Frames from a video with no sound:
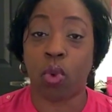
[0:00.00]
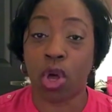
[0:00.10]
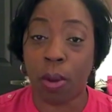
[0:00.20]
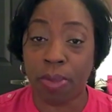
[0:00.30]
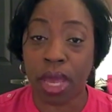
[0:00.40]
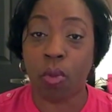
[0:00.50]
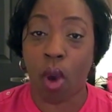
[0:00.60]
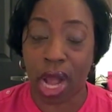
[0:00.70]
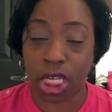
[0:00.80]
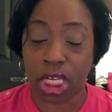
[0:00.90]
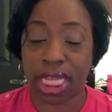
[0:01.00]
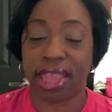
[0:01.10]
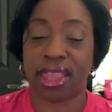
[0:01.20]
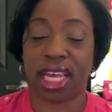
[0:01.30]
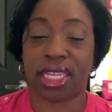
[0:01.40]
will be watching
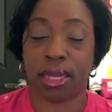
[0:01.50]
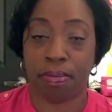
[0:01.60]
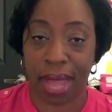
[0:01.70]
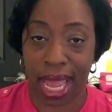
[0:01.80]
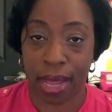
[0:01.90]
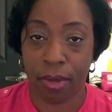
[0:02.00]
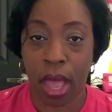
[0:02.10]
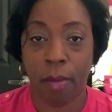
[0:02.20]
the debate.